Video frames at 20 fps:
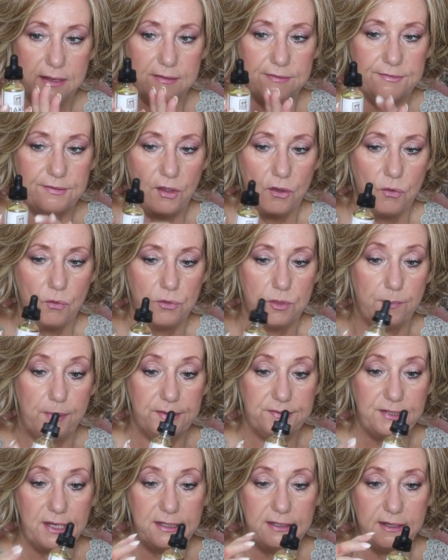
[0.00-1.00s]
So the
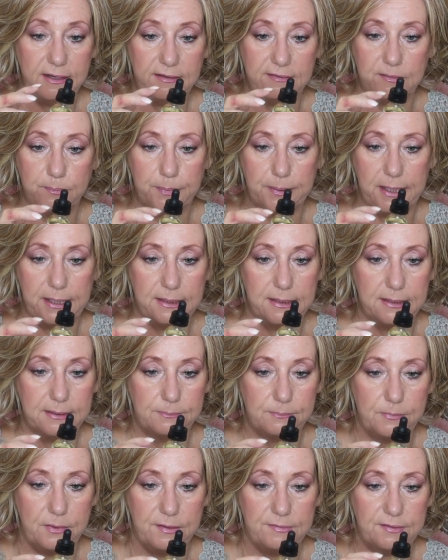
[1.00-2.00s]
best I can explain
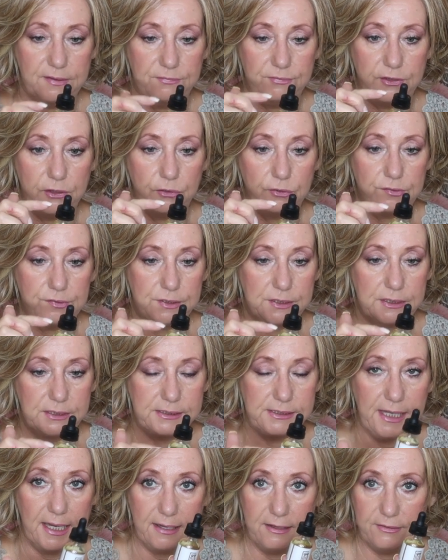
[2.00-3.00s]
it is if there's
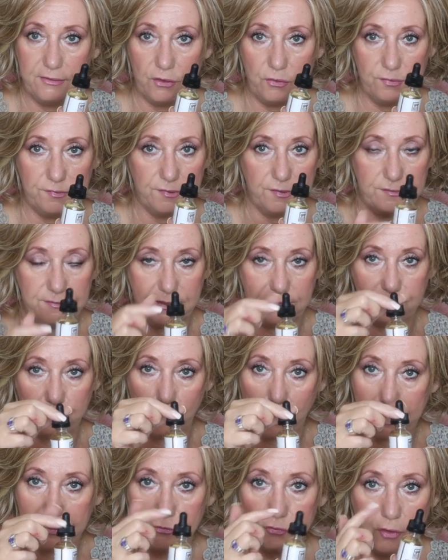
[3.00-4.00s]
10 doses, if
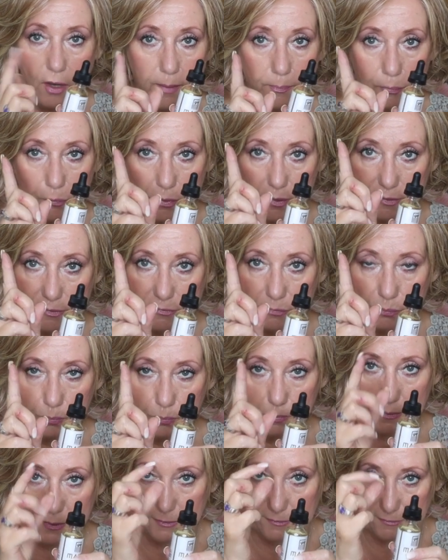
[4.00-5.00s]
one dropper
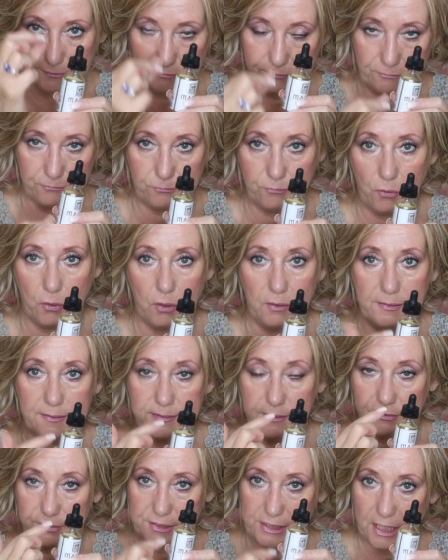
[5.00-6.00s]
is full
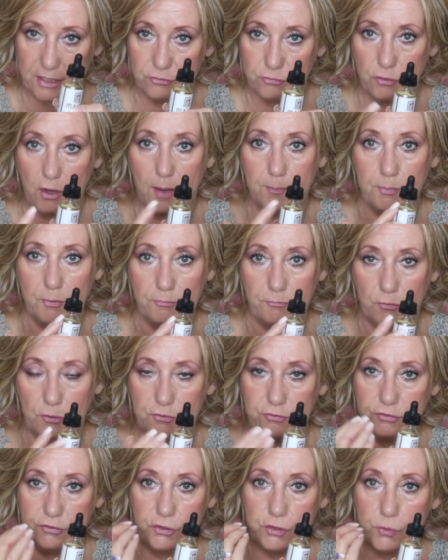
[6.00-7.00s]
and there's 10 dropper
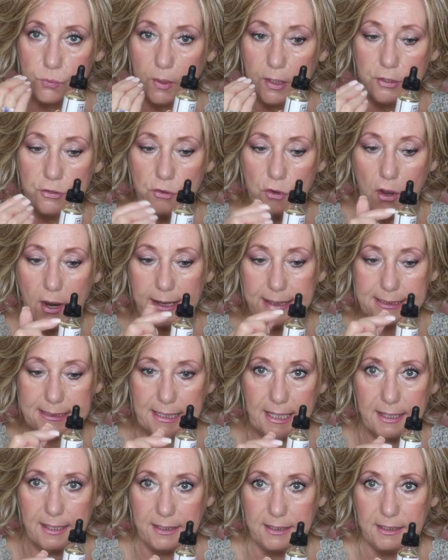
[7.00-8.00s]
fulls, you are not
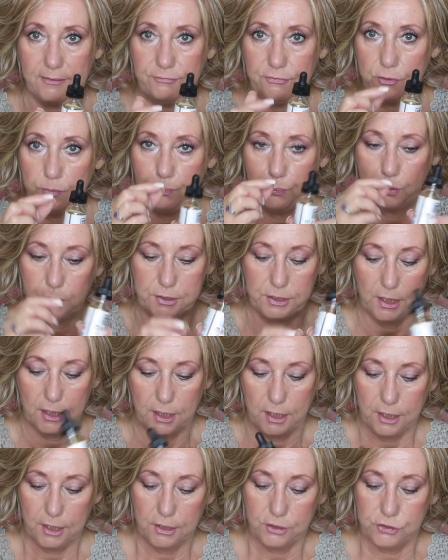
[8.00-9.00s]
getting, if you put
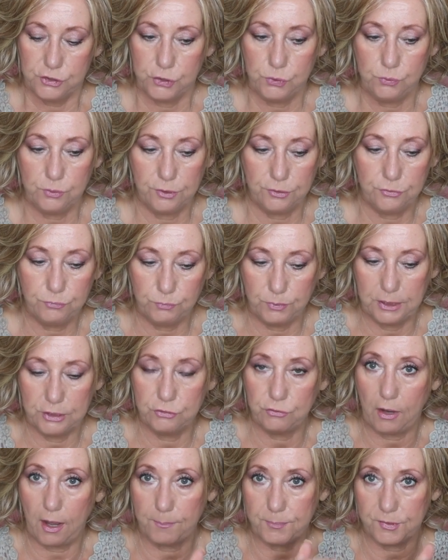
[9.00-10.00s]
2 to 3
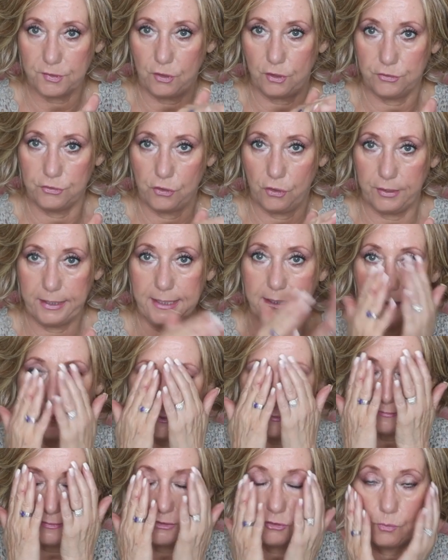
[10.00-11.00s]
drops on your
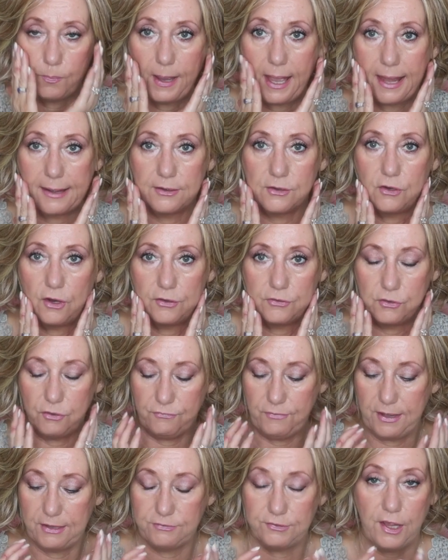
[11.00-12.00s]
hands and you pat it on
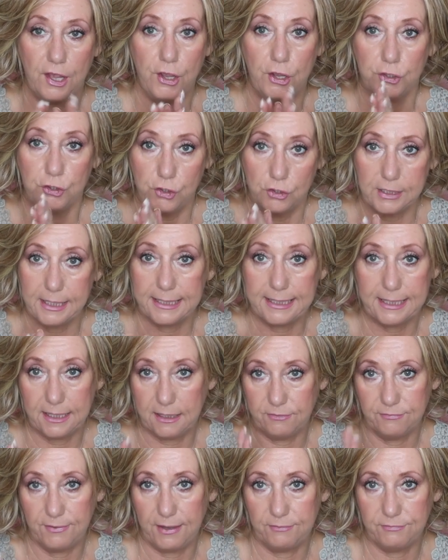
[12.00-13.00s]
your face, you're not
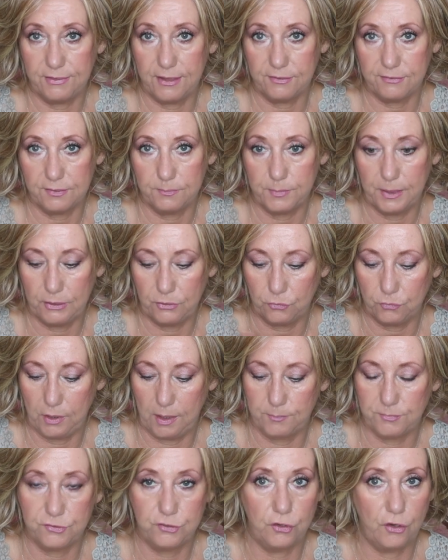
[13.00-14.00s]
getting 5,000
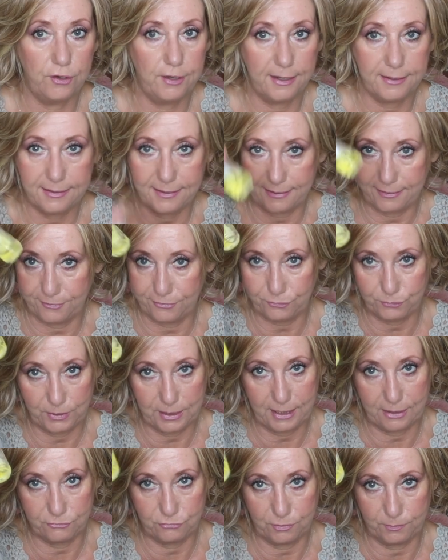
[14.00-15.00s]
milligrams. You're not getting
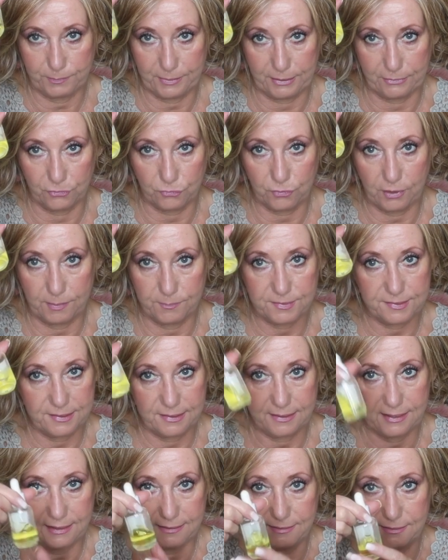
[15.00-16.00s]
300 milligrams
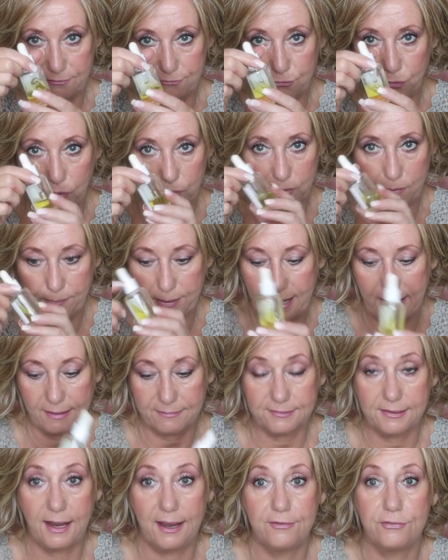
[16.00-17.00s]
in the Flora +
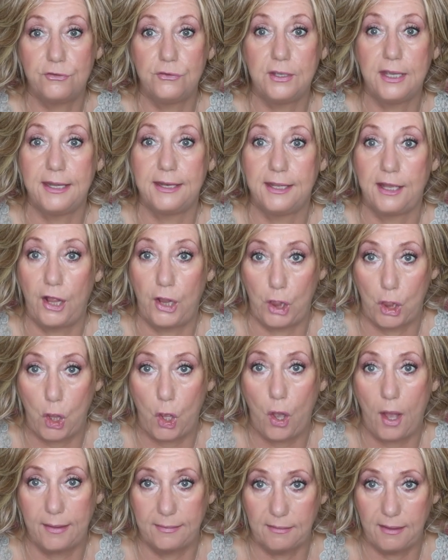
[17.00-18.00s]
Bast either. You're getting a
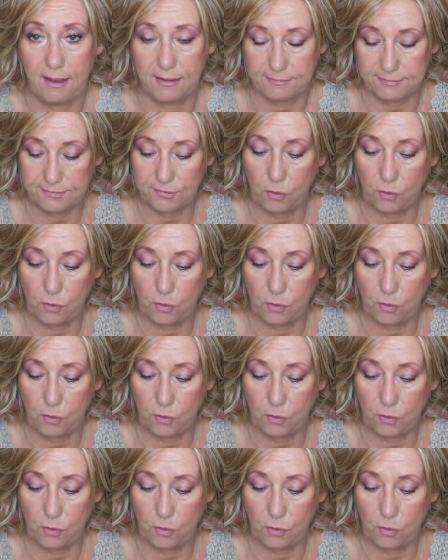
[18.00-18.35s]
lot less.